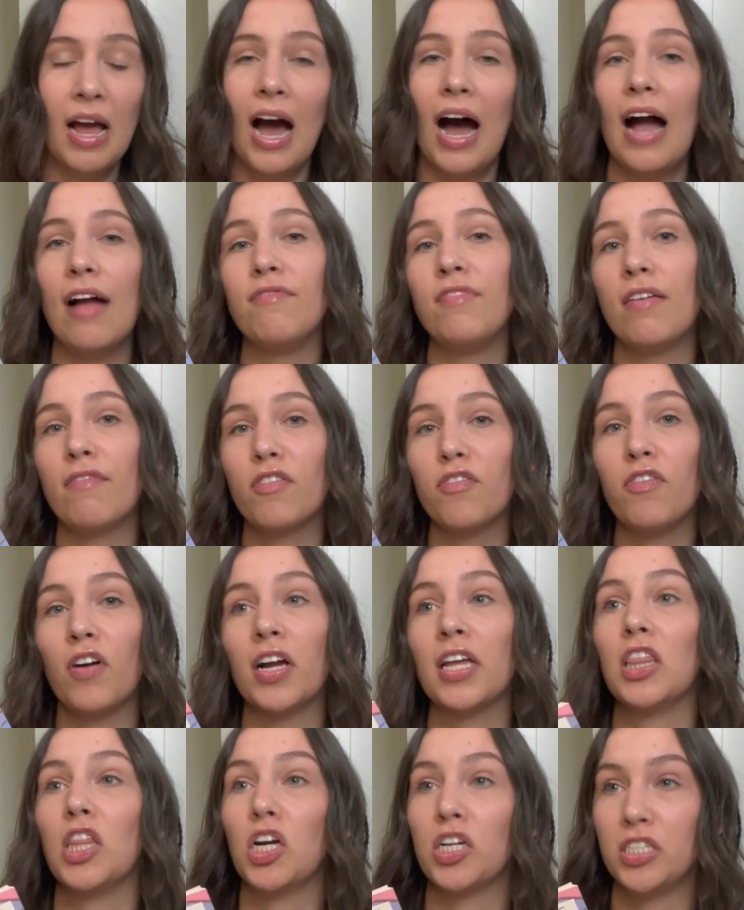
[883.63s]
I've never
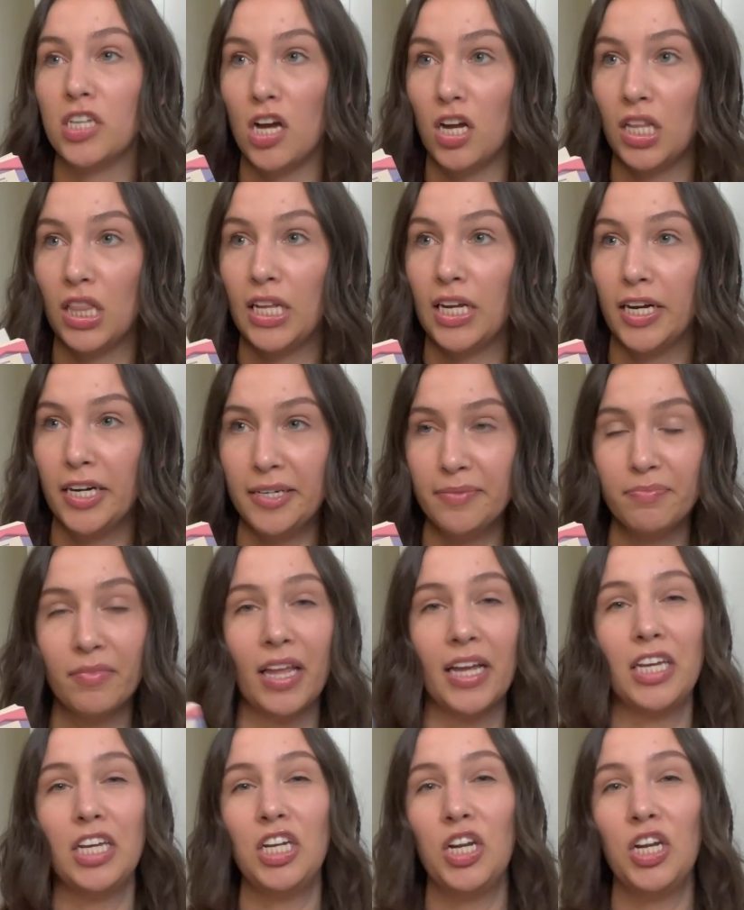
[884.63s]
fucking looked uglier. Like,